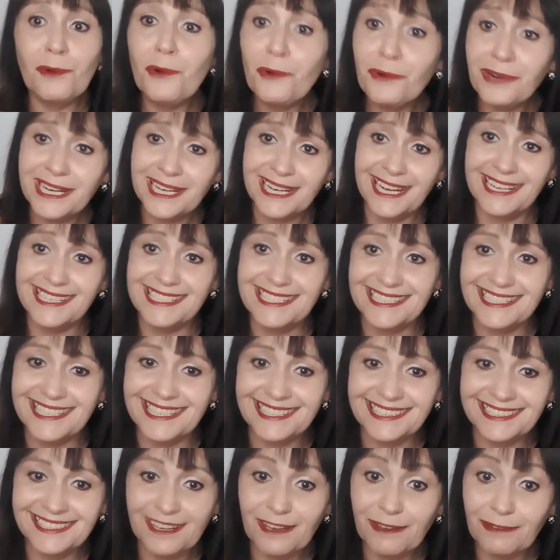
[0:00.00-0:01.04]
or an
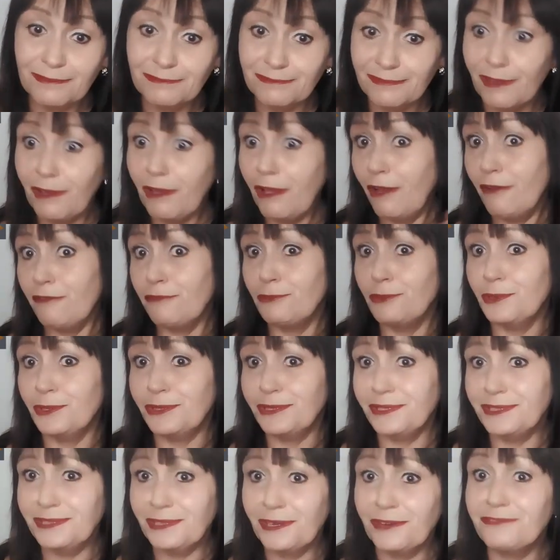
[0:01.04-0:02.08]
idea of
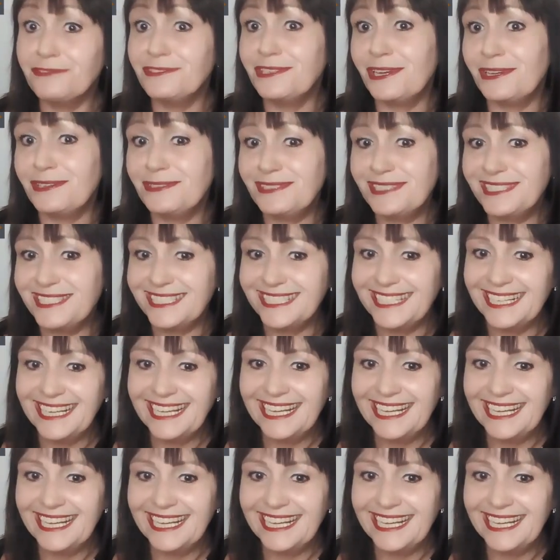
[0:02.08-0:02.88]
worth, of note.